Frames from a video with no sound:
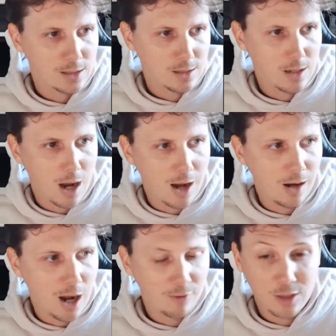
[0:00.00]
it's
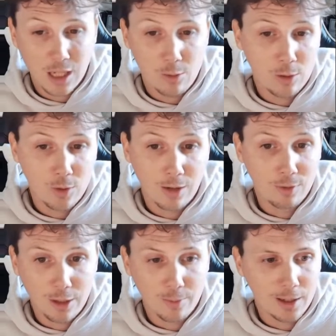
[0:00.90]
obviously I want to win
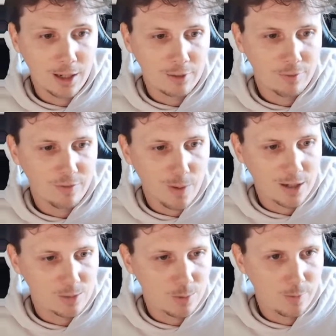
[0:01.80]
every year of my life if
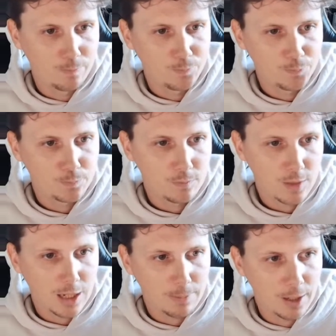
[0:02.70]
possible
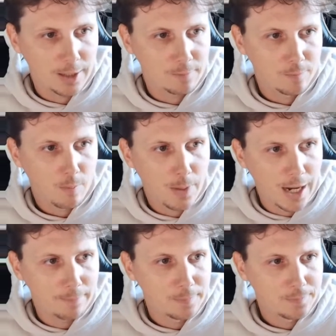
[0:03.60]
that I play.
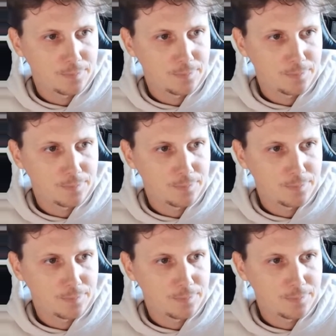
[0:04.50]
But